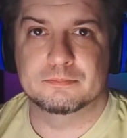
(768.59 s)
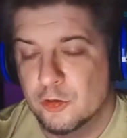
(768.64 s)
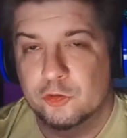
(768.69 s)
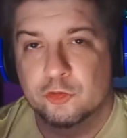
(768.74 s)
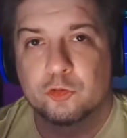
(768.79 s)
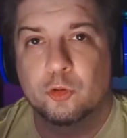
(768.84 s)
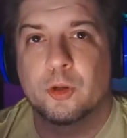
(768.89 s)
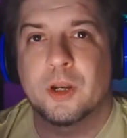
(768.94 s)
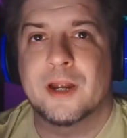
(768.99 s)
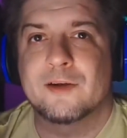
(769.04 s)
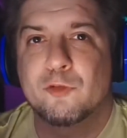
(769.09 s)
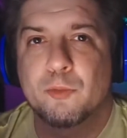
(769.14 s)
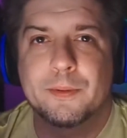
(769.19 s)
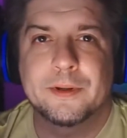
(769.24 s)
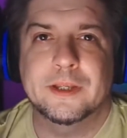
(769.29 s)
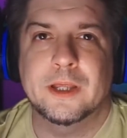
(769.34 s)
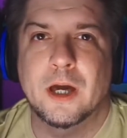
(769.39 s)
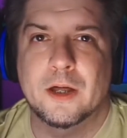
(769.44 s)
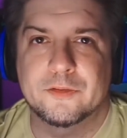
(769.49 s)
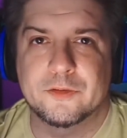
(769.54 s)
So to
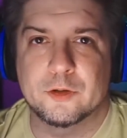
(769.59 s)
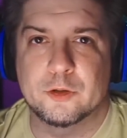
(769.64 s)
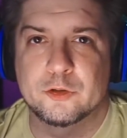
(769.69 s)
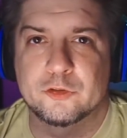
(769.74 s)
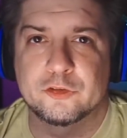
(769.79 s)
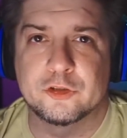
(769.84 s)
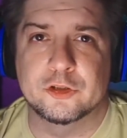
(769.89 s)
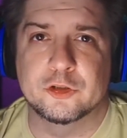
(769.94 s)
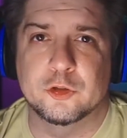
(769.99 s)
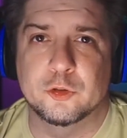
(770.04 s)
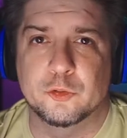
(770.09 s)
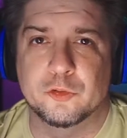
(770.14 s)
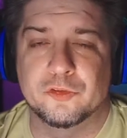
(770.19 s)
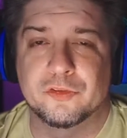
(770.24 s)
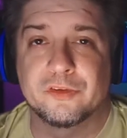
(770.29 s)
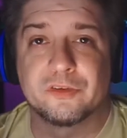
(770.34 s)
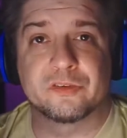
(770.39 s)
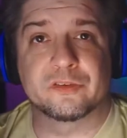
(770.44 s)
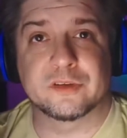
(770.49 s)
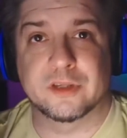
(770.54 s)
everybody out there who's going to use
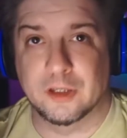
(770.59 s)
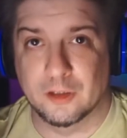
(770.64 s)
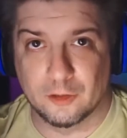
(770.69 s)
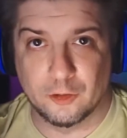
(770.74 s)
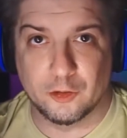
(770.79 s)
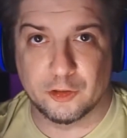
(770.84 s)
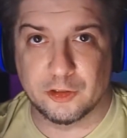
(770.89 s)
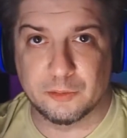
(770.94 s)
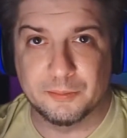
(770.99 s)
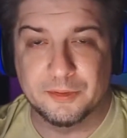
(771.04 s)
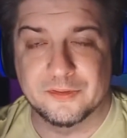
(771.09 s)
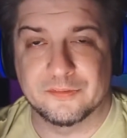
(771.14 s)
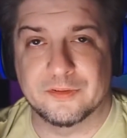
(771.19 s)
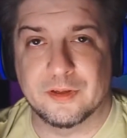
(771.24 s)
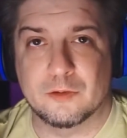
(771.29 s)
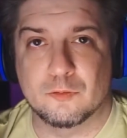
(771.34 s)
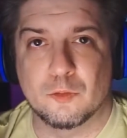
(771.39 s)
the skill argument and say,